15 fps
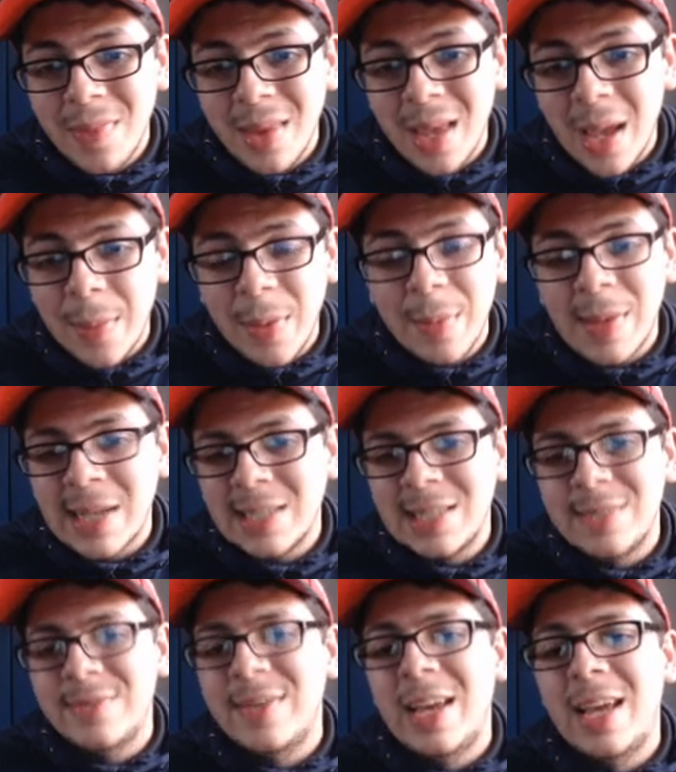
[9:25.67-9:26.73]
I'm a Messi
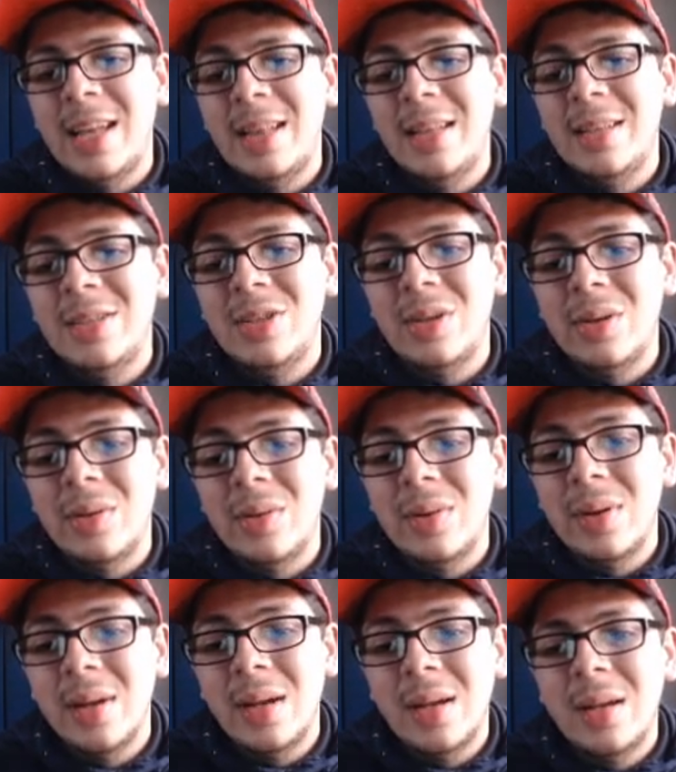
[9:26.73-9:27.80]
fan, so
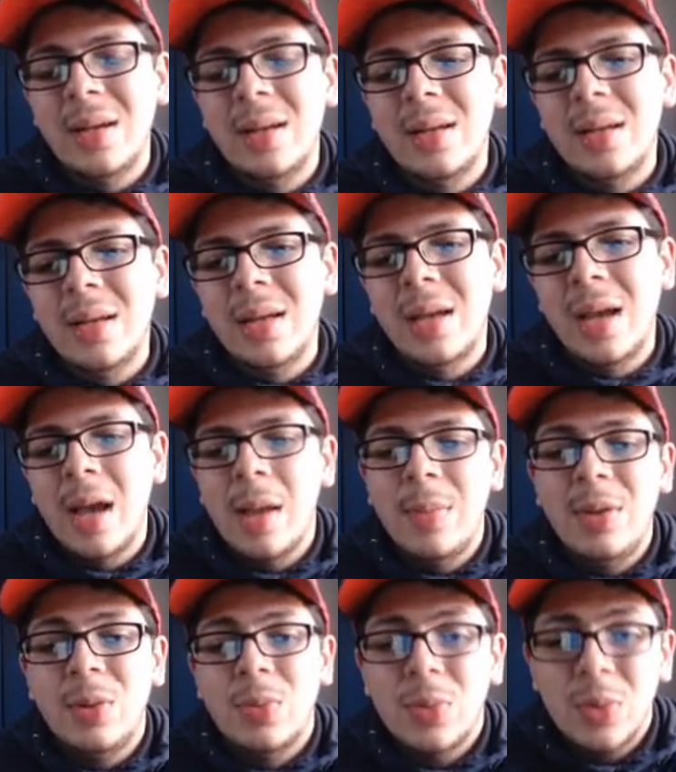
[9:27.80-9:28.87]
I'll be
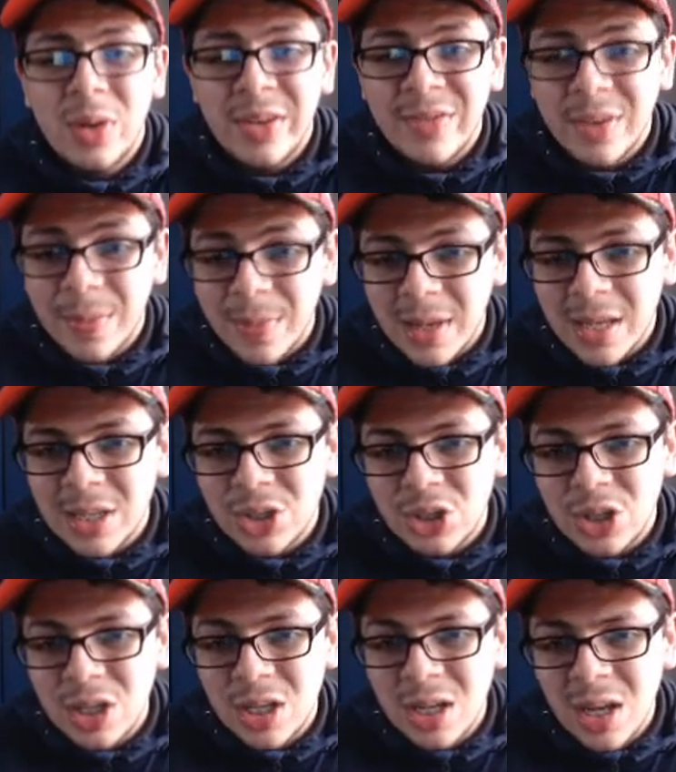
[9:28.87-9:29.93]
rooting for
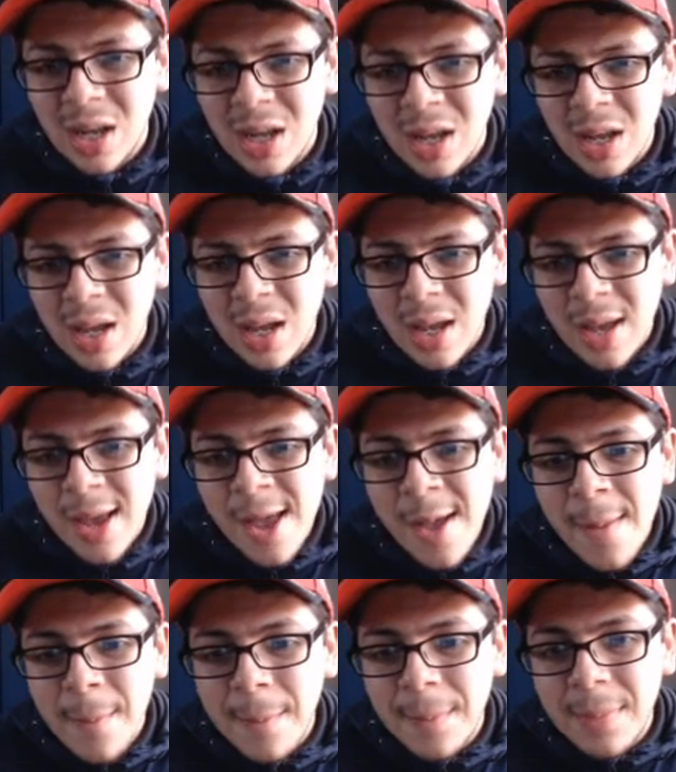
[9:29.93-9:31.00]
PSG.
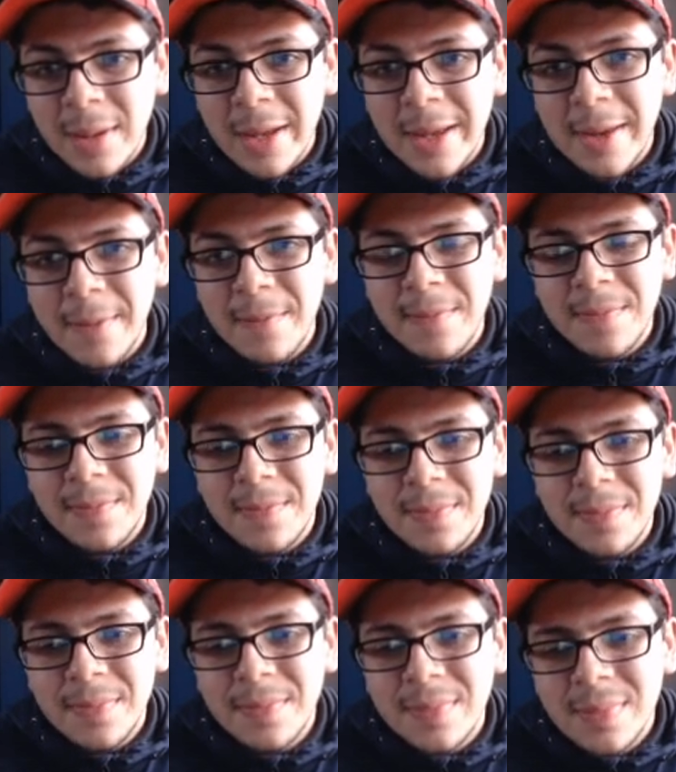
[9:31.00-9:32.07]
But
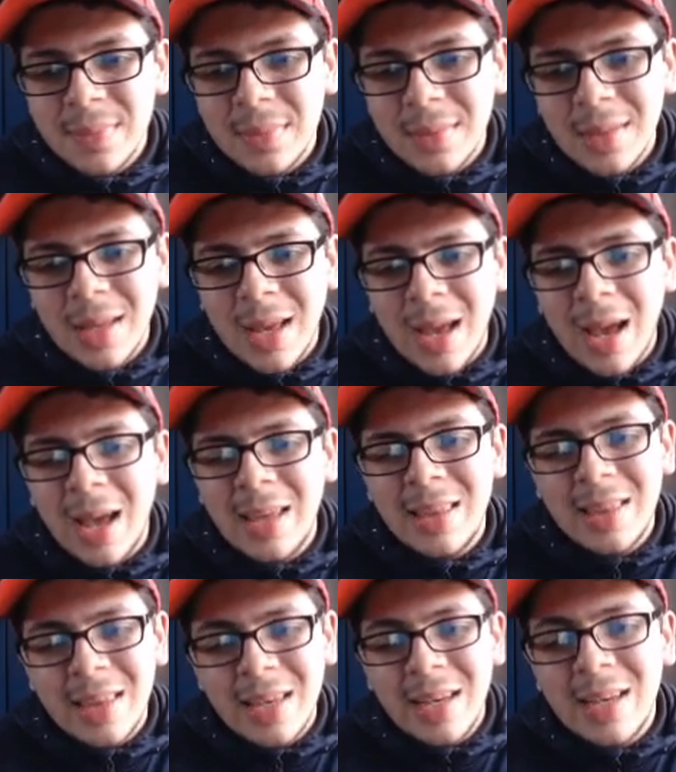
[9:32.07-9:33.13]
I
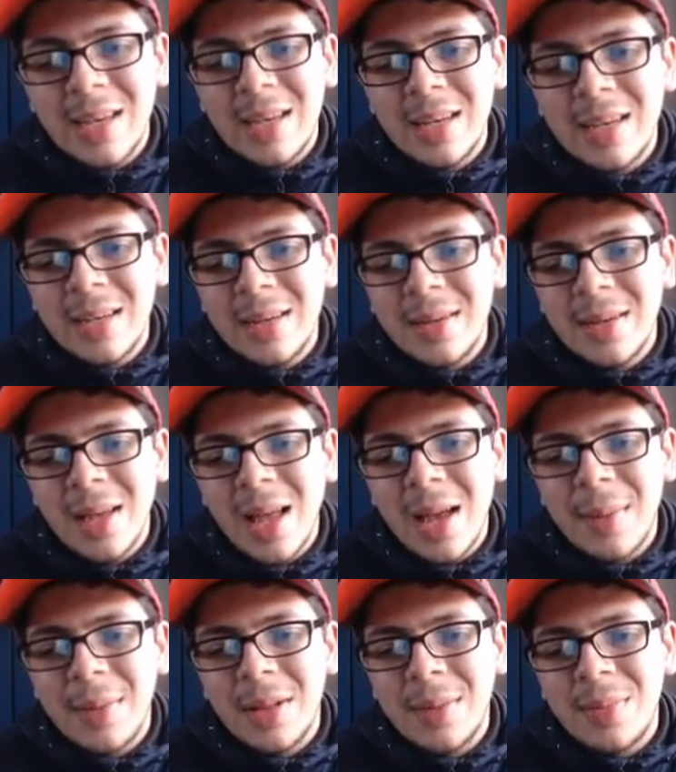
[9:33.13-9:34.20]
think I'm
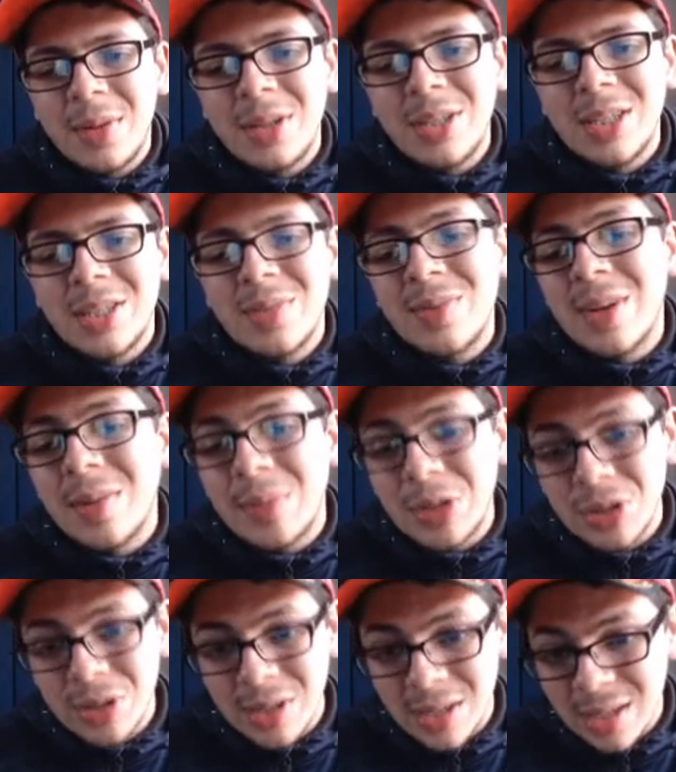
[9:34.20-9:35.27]
going to predict Real
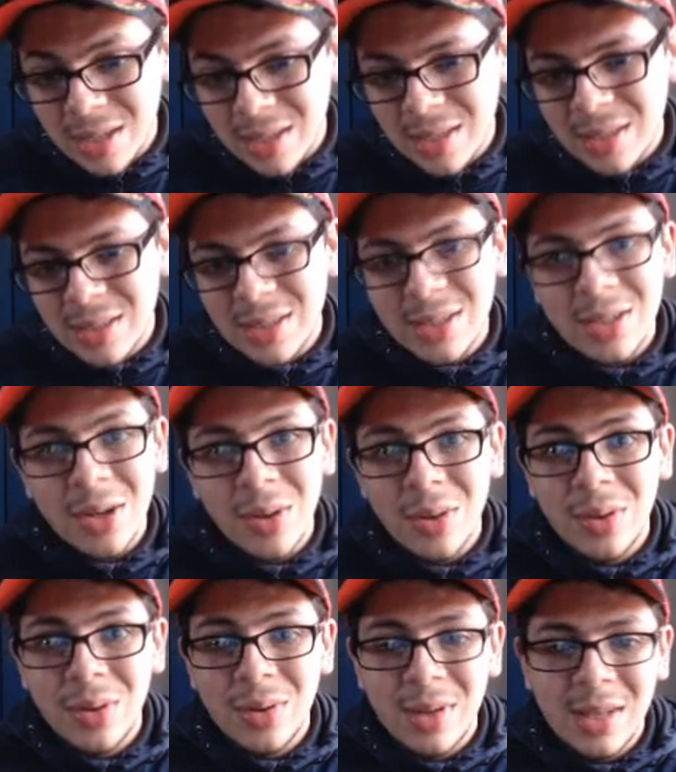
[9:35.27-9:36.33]
Madrid to go
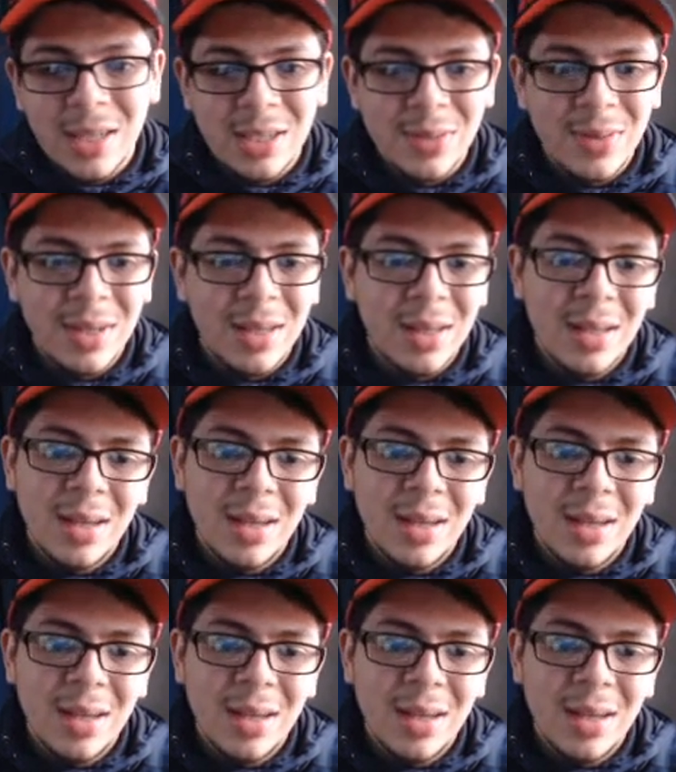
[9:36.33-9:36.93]
through on this one.